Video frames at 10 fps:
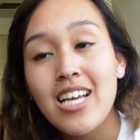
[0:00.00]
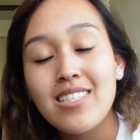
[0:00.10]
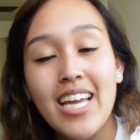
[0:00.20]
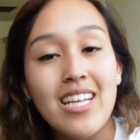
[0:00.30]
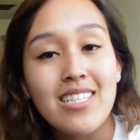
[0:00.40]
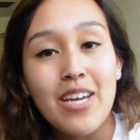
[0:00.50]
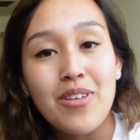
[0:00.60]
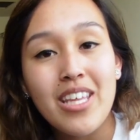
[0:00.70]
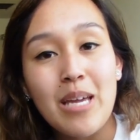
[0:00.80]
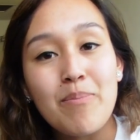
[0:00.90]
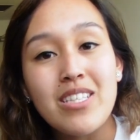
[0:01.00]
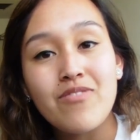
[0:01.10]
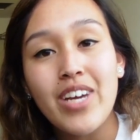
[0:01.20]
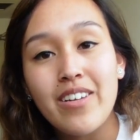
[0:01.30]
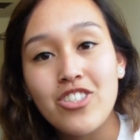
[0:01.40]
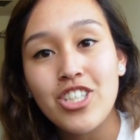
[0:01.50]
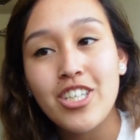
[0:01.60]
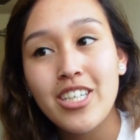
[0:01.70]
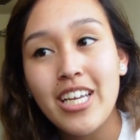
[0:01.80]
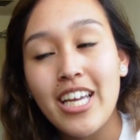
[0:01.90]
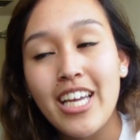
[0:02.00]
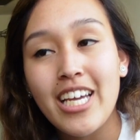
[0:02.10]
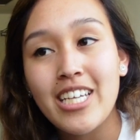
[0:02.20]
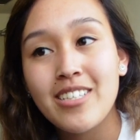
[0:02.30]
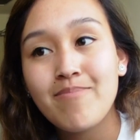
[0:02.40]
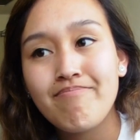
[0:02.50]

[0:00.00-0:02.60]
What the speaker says: second day with Camp Adventure, and